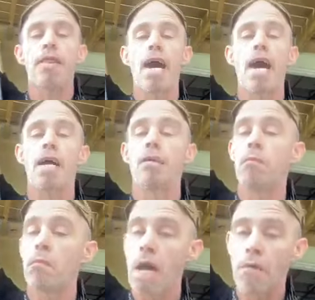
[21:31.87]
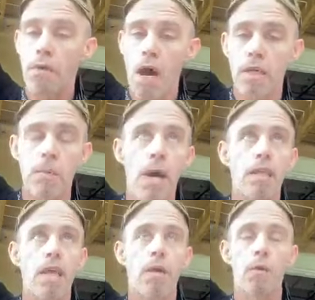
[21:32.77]
that have talked
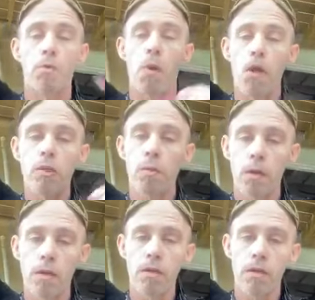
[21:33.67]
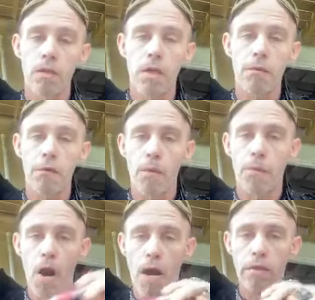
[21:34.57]
about that it was multiple
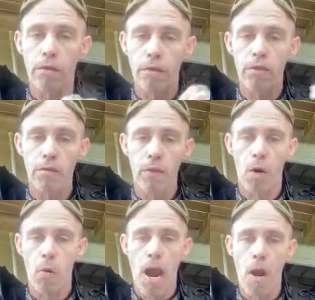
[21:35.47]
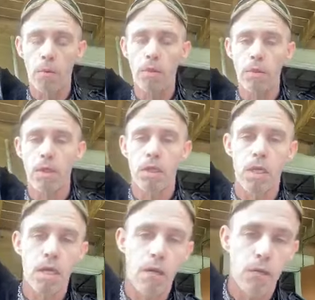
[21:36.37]
different brothels around the
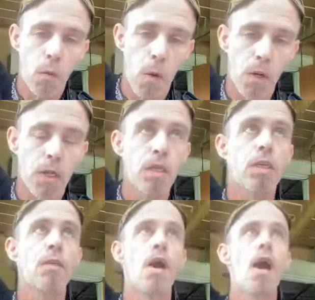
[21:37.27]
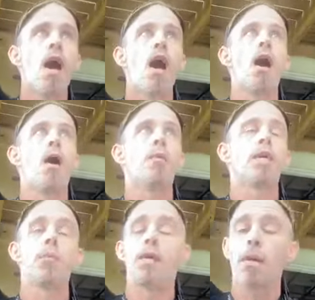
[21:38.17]
city of New Orleans. Um,
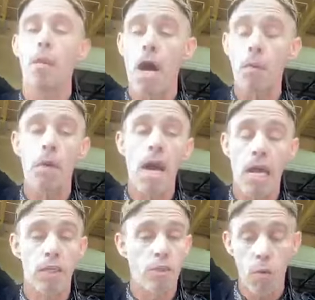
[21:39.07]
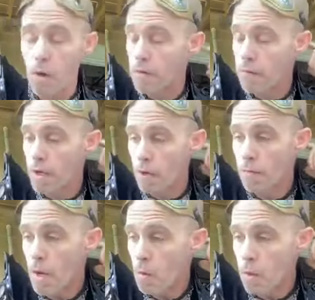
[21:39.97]
keeping in mind, we had
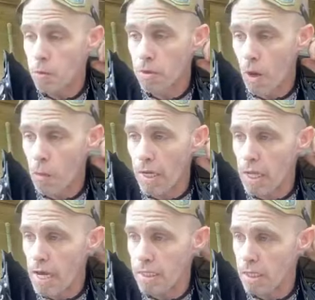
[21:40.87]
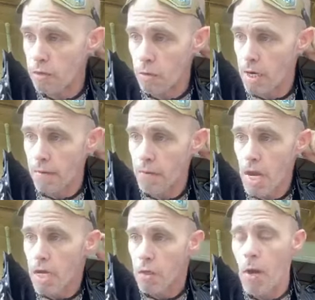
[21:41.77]
Storyville, which was our red light district.
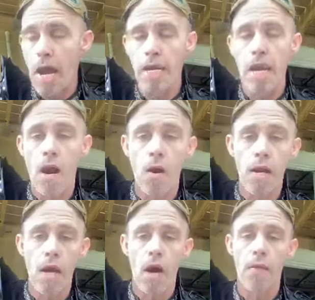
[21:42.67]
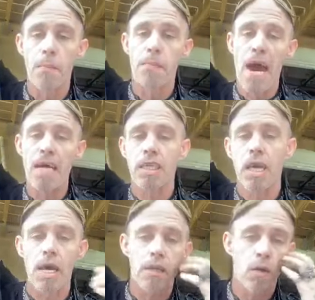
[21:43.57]
You had an area on the
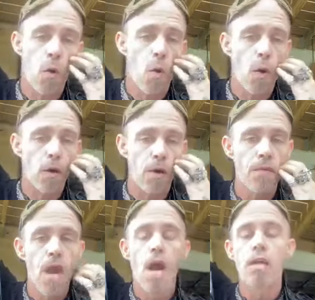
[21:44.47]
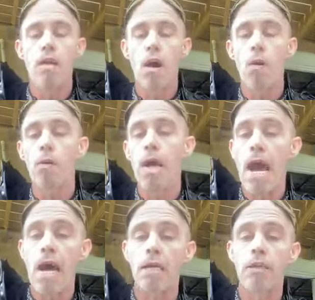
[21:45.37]
backside of the quarter known
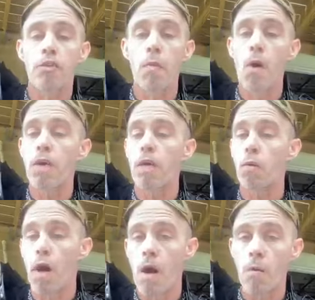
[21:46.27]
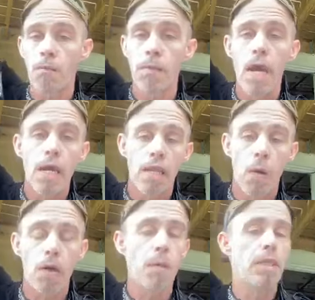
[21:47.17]
as Smoky Row
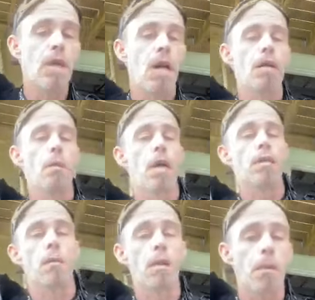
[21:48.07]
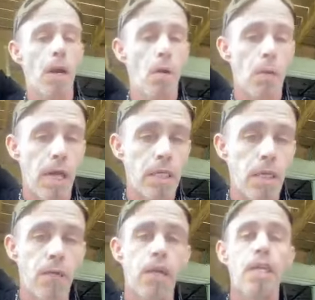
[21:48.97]
that we're going to be talking about some of the paranormal
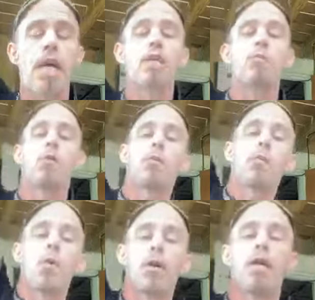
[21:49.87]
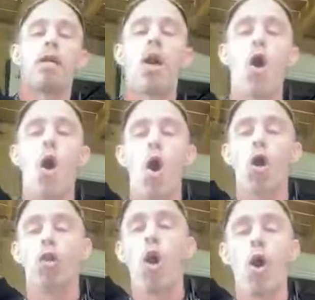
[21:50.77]
activity that has been reported
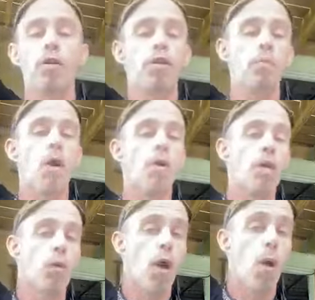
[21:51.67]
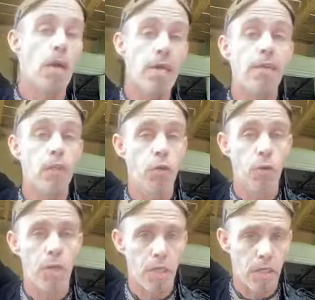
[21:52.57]
along Smoky Row even
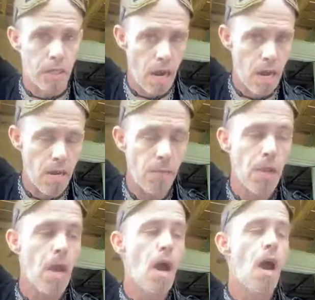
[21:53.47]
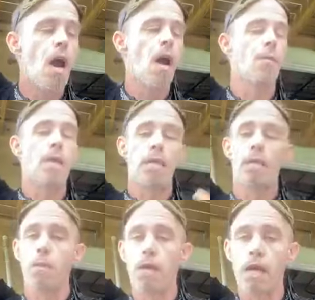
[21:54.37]
to this day. Um,
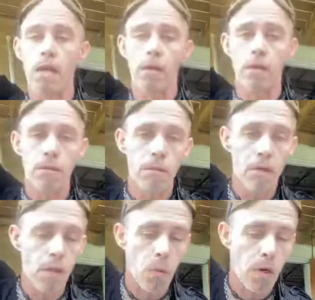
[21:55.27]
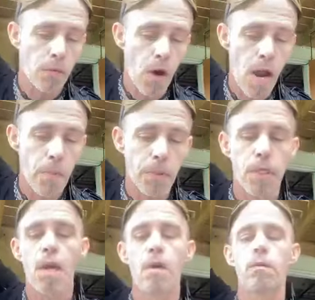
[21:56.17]
that's going to be another another one of our
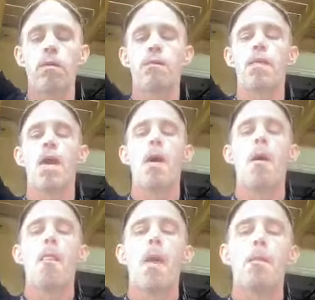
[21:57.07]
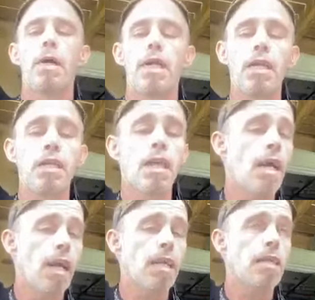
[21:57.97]
episodes. But needless to
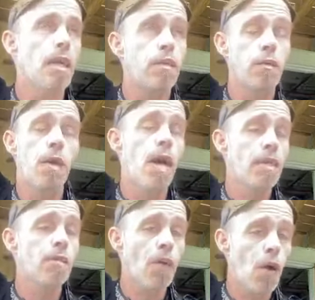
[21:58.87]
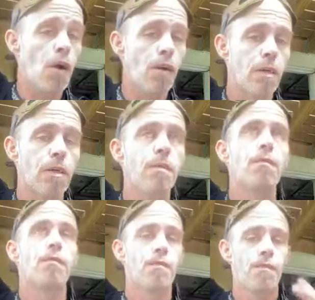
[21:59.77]
say, like I said, you guys have heard
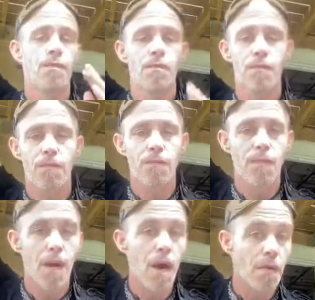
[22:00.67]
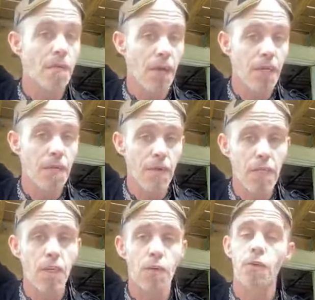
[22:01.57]
of the Vela